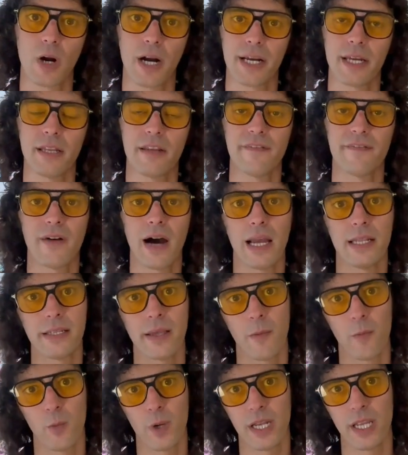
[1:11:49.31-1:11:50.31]
Where can you find
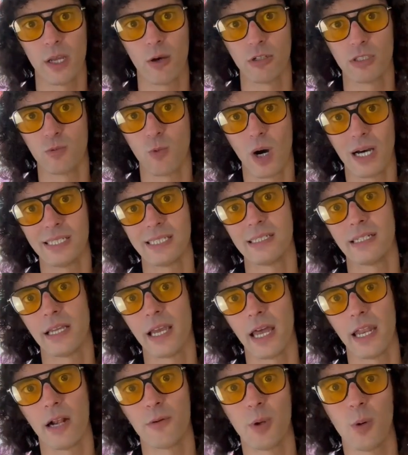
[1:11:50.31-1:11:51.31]
them videos? Once
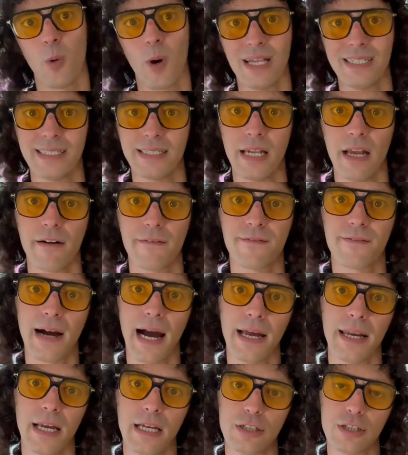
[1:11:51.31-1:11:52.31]
again, every Wednesday and
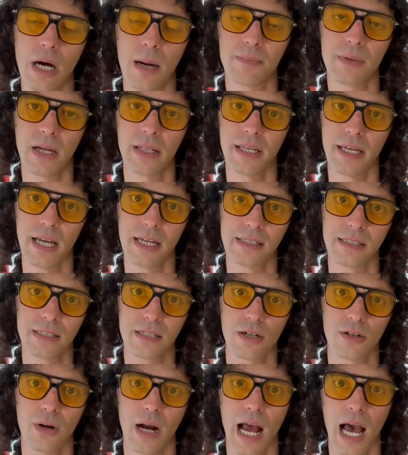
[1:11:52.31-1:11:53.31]
Friday, dropped on the
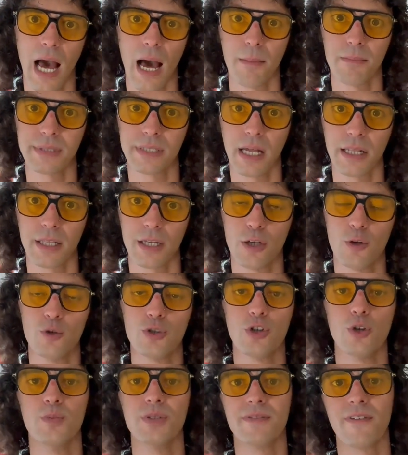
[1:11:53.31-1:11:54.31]
Instagrams, on the
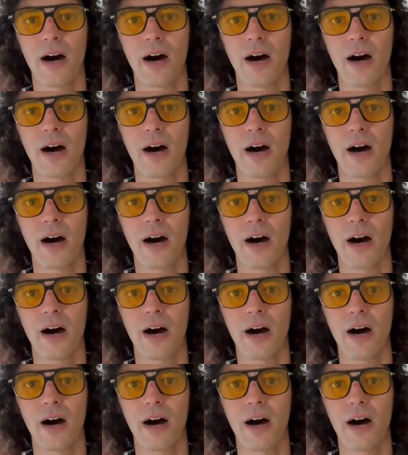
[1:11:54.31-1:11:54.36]
YouTubes.